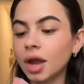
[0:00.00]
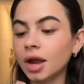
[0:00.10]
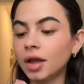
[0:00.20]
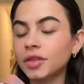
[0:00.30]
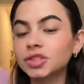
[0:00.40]

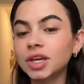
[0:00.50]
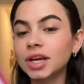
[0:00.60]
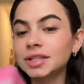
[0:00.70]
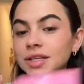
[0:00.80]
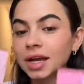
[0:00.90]
I got the
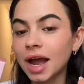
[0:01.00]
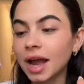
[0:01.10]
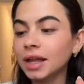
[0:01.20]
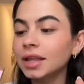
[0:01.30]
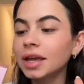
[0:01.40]
shades
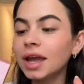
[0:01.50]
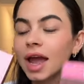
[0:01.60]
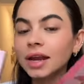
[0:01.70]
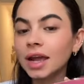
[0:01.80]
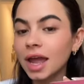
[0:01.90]
Kylie
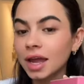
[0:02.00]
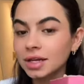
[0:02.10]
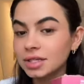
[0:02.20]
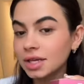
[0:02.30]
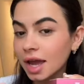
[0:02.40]
and
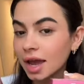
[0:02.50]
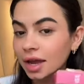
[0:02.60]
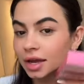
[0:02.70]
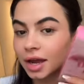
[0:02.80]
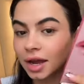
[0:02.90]
Candy K.